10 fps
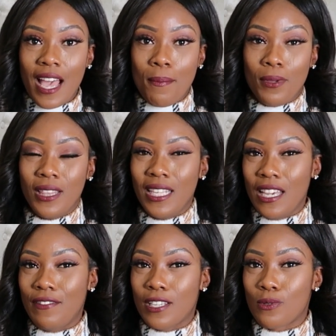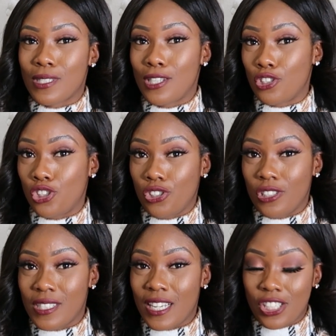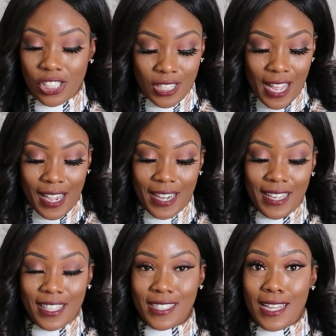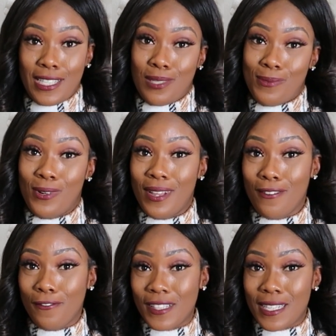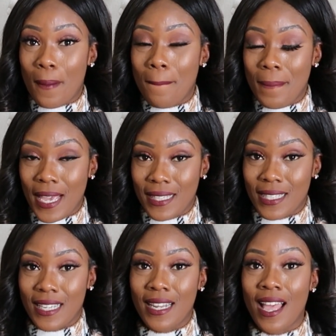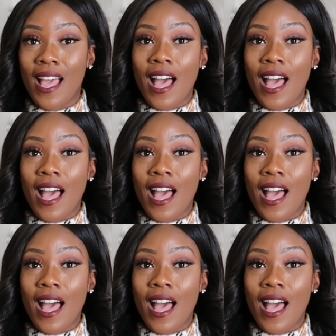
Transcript: I believe this was in the junior section. I got it in a size small and it fits amazing.